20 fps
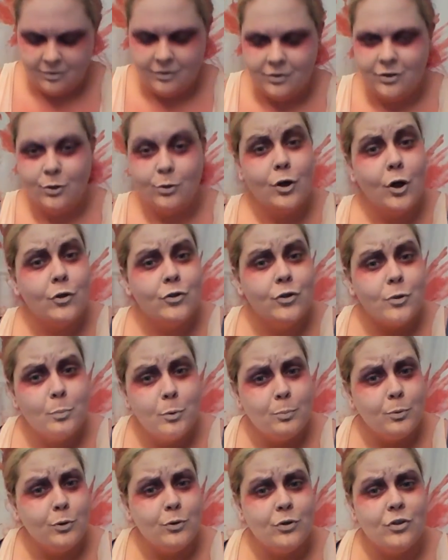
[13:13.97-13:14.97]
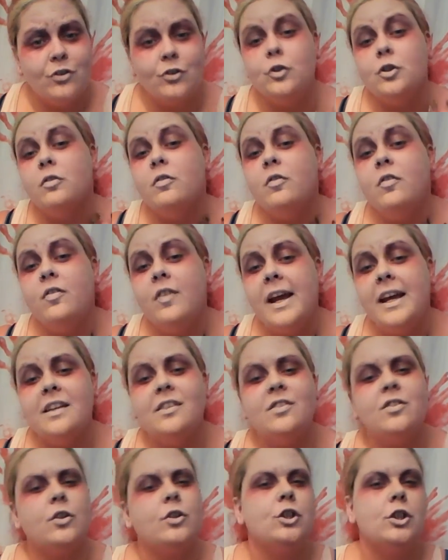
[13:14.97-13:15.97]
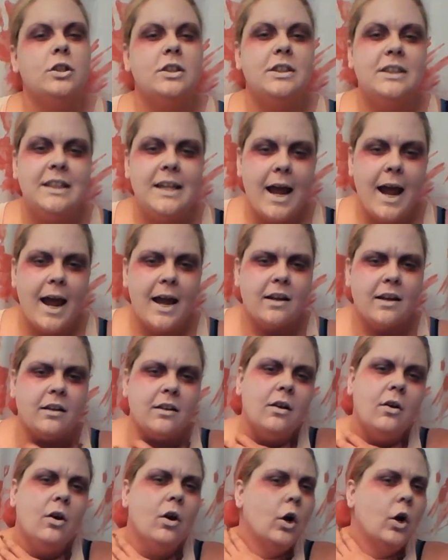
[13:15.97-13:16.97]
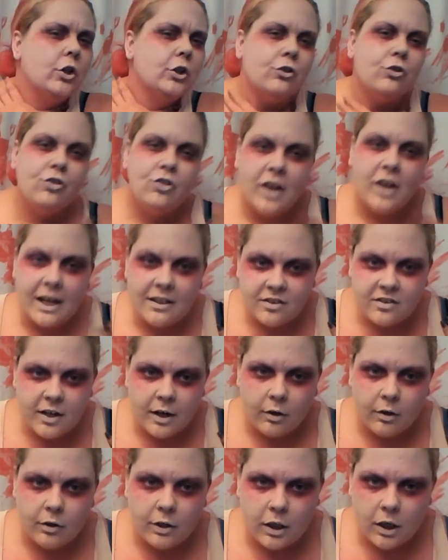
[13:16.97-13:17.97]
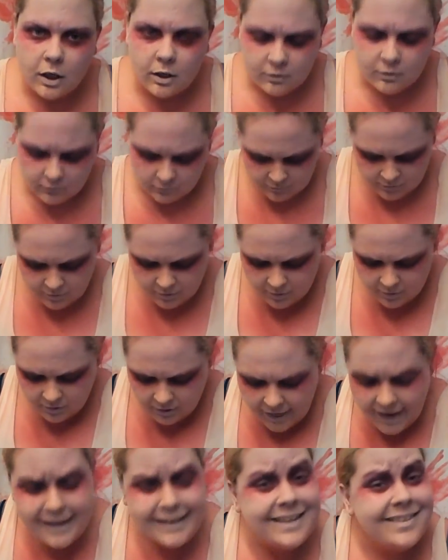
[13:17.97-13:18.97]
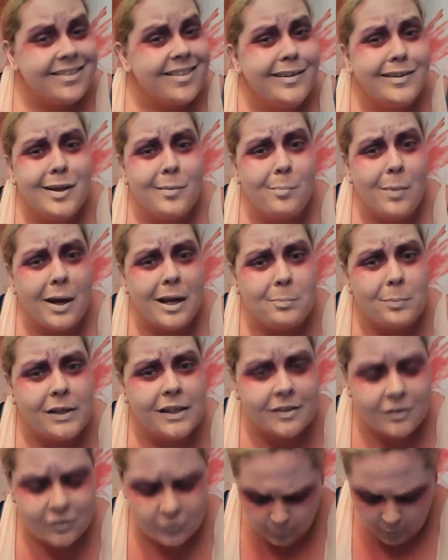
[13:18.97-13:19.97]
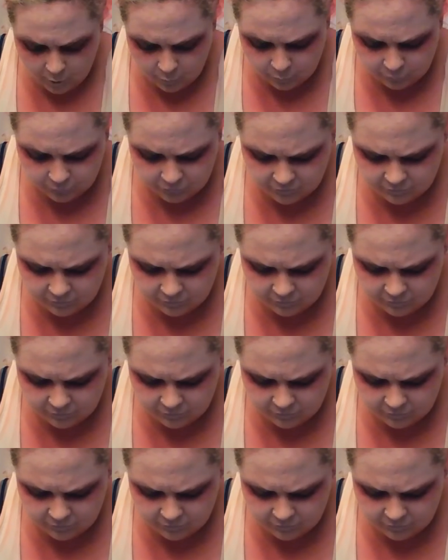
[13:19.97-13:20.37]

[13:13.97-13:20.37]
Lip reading: You can also put bruises on your face, on your neck, on your chest area, anything that might be exposed.